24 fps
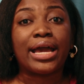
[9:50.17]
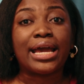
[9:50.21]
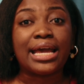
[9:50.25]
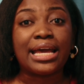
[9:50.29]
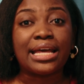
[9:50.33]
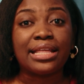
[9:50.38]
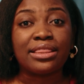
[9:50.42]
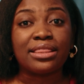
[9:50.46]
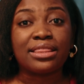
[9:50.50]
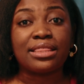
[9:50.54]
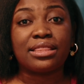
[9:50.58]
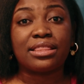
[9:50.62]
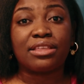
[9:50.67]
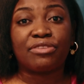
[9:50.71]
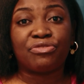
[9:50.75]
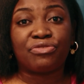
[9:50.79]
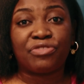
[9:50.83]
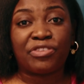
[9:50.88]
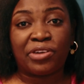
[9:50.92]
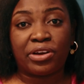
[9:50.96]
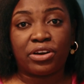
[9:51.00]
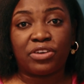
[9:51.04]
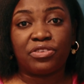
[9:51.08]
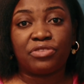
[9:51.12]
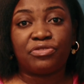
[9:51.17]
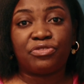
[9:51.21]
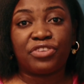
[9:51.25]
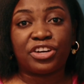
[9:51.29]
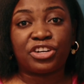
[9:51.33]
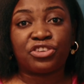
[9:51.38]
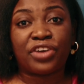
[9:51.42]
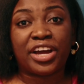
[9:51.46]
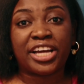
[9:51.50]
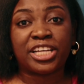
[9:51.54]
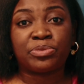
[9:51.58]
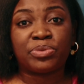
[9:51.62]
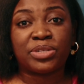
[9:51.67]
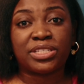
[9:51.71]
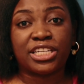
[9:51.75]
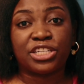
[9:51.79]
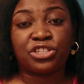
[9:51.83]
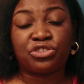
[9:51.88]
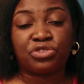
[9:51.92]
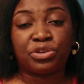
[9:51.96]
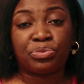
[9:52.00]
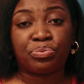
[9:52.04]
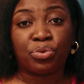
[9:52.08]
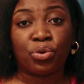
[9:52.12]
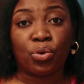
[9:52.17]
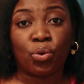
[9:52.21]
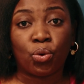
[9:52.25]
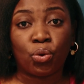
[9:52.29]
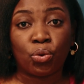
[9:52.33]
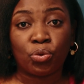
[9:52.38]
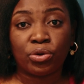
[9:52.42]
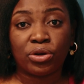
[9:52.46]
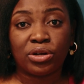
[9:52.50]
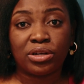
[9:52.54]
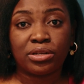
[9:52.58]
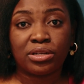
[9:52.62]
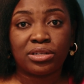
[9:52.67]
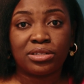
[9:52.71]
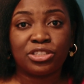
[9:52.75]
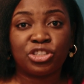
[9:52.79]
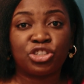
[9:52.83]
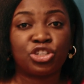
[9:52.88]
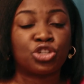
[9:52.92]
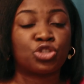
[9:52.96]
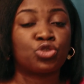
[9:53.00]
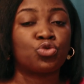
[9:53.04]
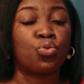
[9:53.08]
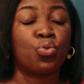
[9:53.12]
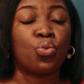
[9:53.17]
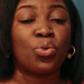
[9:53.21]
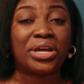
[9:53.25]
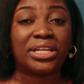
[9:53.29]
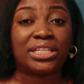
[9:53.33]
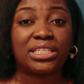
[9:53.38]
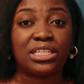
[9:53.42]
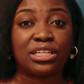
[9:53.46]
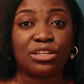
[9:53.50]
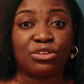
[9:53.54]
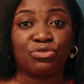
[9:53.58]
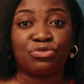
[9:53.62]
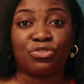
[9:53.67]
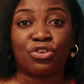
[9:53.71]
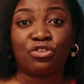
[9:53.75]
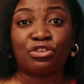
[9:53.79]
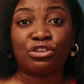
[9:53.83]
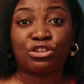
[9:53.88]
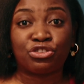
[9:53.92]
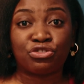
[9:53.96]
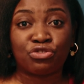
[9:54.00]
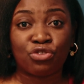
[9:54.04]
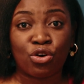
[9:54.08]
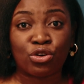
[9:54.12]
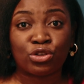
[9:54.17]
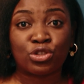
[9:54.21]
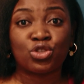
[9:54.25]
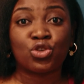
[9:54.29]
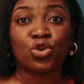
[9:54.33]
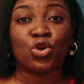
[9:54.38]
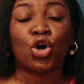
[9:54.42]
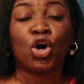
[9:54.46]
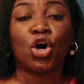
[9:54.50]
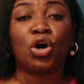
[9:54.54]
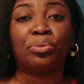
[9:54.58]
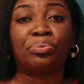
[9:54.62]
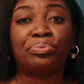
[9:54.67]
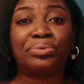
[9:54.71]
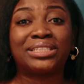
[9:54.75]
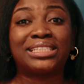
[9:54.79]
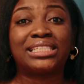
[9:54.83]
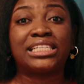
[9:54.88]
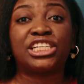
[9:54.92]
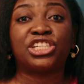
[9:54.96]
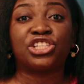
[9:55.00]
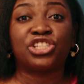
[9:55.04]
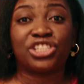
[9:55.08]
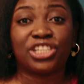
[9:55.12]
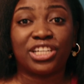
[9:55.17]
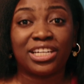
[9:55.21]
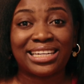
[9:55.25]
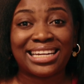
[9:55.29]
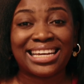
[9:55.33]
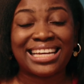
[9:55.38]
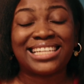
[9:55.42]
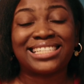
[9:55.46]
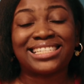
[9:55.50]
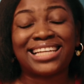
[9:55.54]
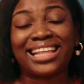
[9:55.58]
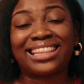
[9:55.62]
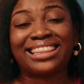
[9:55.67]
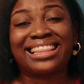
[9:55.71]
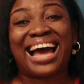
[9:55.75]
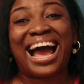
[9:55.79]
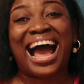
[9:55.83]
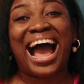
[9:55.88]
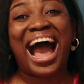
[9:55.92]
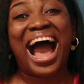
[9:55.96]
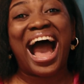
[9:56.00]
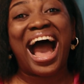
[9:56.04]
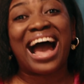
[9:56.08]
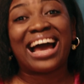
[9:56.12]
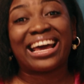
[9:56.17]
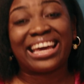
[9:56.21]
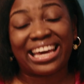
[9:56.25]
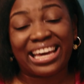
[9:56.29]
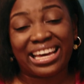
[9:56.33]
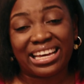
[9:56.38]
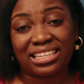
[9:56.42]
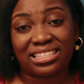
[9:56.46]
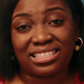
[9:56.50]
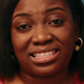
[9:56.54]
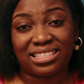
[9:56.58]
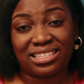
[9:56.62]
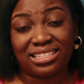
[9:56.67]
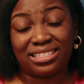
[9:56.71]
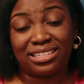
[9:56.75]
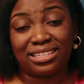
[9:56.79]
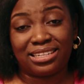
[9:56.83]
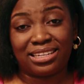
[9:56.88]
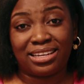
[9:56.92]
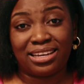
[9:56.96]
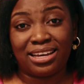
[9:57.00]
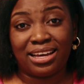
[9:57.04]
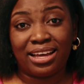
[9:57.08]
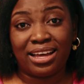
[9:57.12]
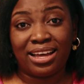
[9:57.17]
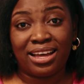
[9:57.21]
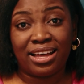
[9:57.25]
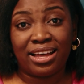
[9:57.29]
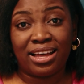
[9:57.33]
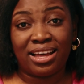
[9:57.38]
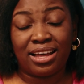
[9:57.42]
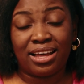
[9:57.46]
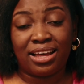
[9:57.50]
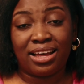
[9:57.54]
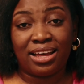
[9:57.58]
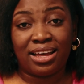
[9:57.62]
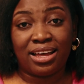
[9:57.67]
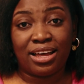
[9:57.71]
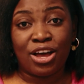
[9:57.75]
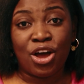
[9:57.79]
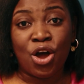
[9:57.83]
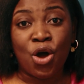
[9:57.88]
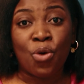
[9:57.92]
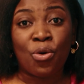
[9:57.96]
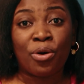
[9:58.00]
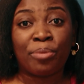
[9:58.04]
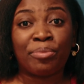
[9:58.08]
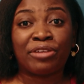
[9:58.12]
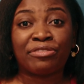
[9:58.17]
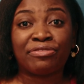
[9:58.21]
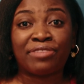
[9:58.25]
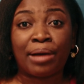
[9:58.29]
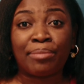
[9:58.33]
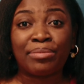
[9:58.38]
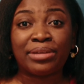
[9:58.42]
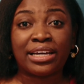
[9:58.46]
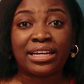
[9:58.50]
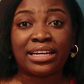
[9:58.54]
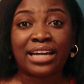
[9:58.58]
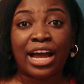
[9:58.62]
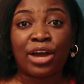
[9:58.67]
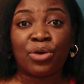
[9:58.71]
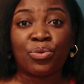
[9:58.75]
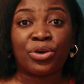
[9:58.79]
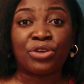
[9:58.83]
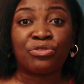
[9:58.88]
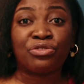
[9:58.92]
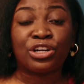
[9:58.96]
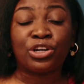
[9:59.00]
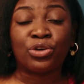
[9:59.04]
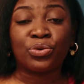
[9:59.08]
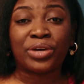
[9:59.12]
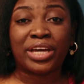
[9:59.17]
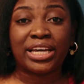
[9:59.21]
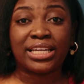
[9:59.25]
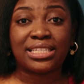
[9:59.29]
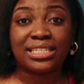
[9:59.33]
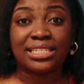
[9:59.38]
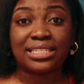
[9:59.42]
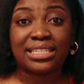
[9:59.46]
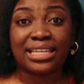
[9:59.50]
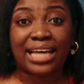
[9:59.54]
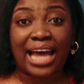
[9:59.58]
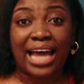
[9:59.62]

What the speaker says: in the Federal Express Entry pool, just waiting for a draw. So competition is at the highest. When my family and I were relocating to